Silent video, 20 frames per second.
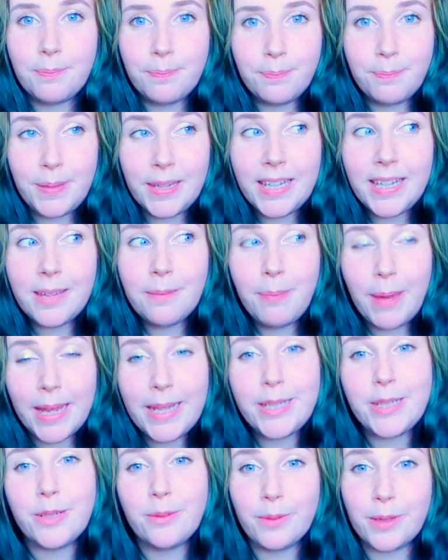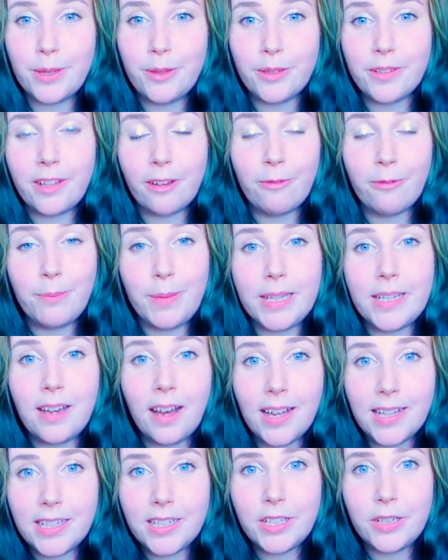Be patient with yourself, be
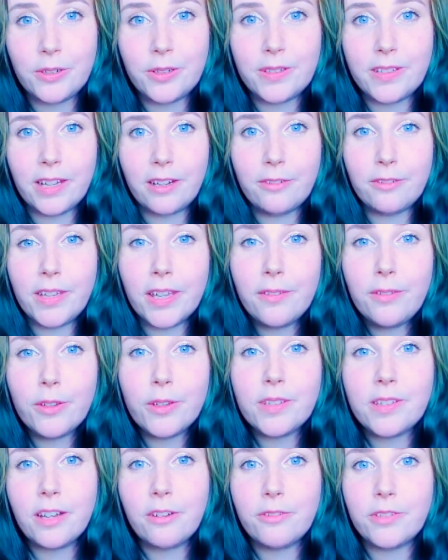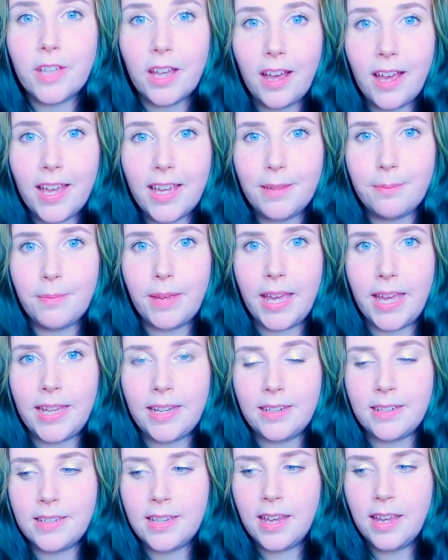kind to yourself, give yourself time,
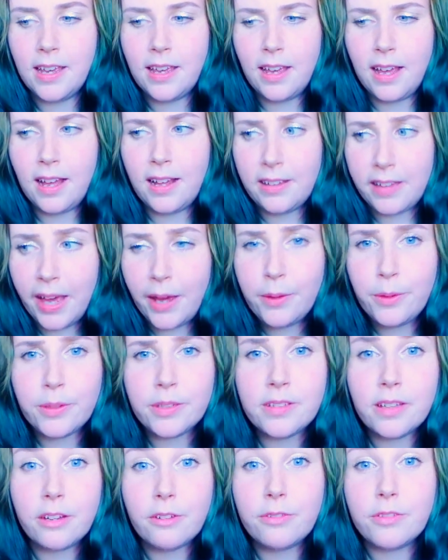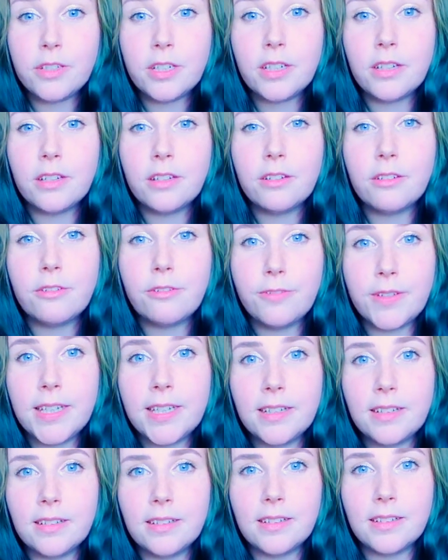and allow yourself to
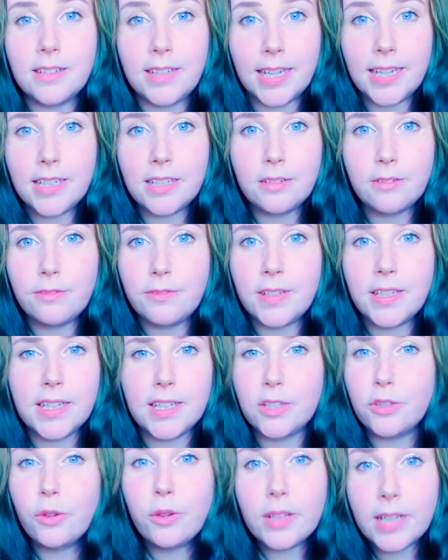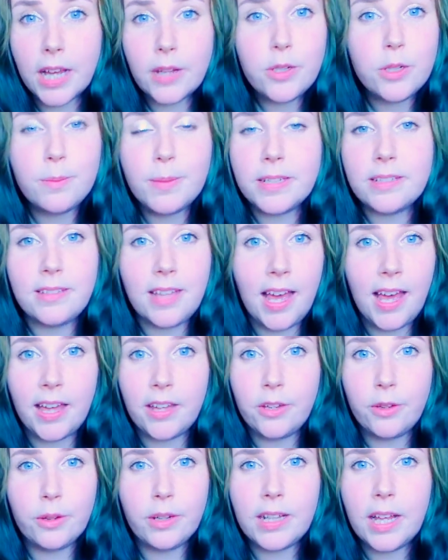feel negative feelings. You're allowed to be
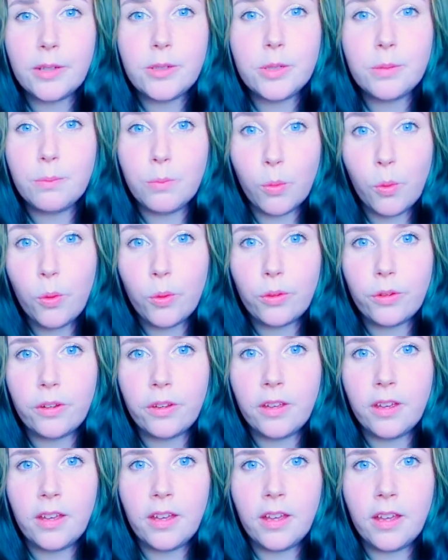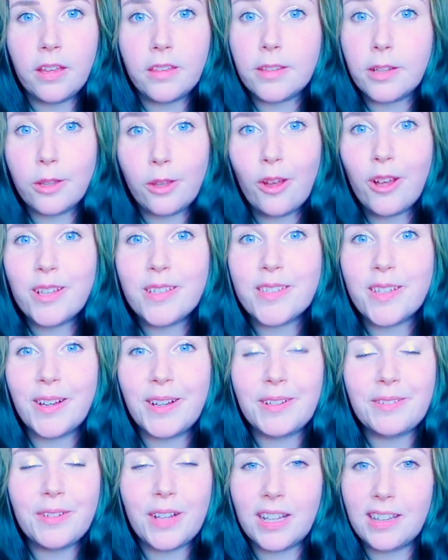sad, you're allowed to mourn the loss
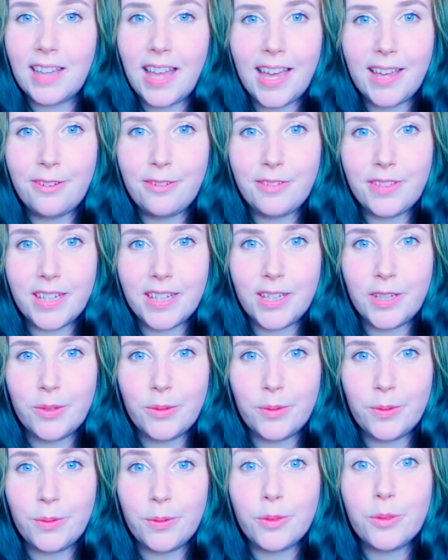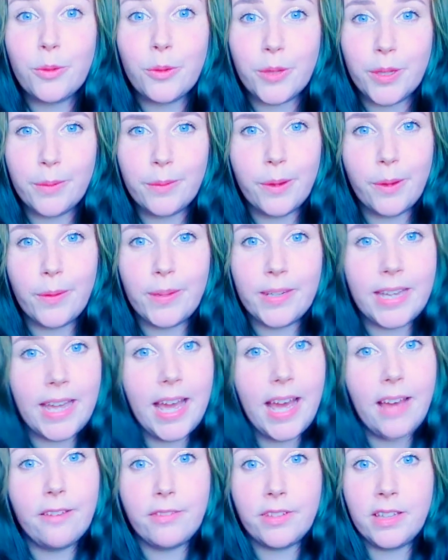of a life that you thought you were going to
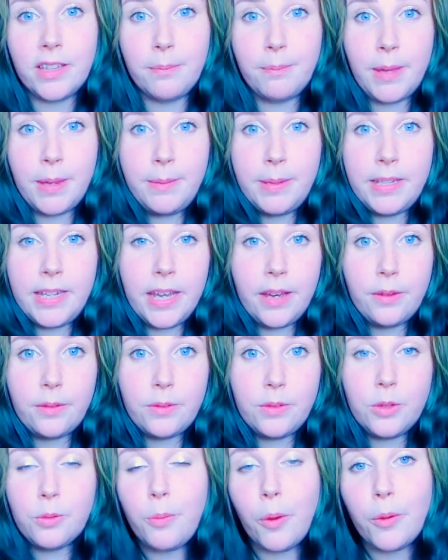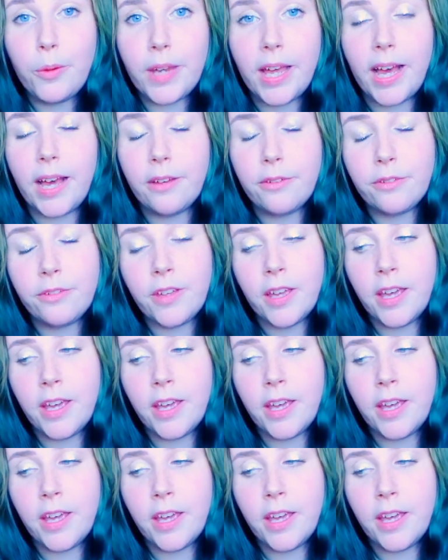have and that maybe now you won't have.